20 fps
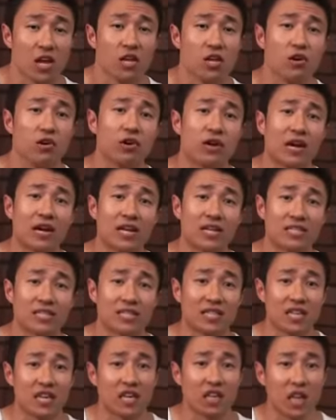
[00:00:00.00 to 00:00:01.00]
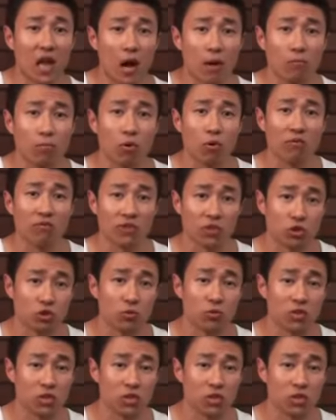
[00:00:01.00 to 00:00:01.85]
You're going to see a lot more visual